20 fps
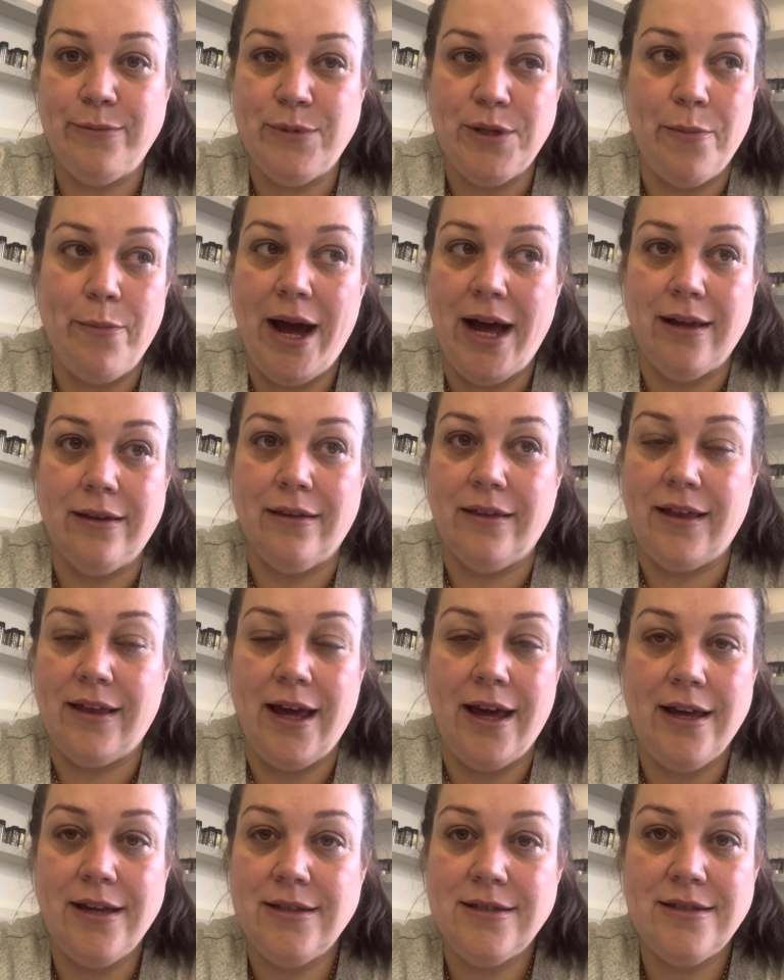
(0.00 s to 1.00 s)
to battle
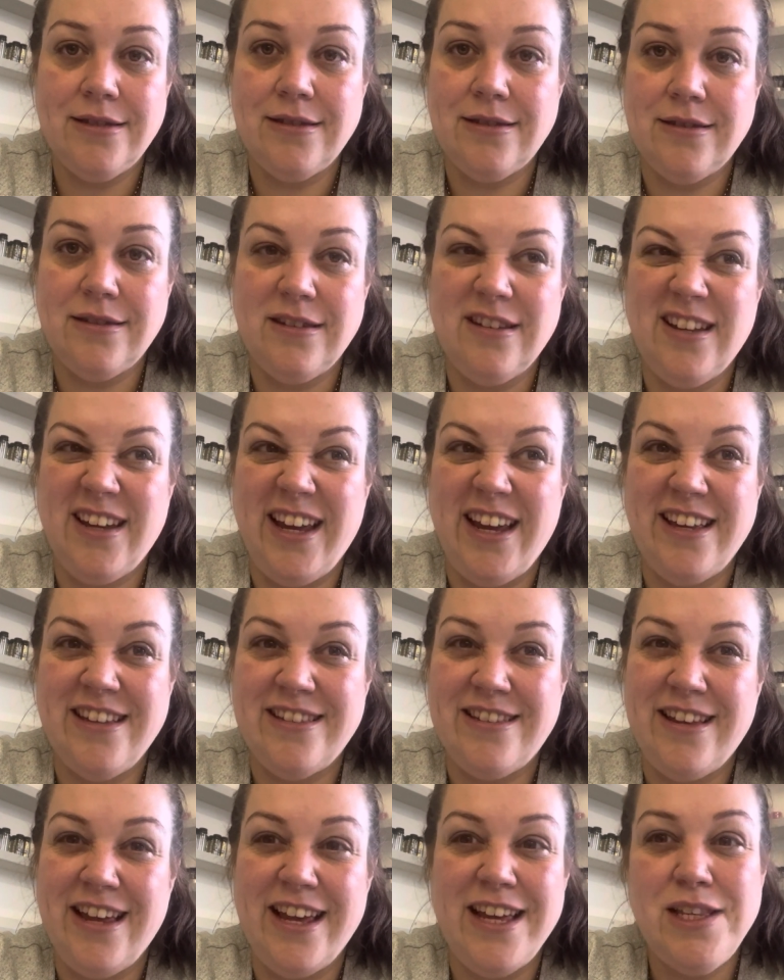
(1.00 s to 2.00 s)
this, it's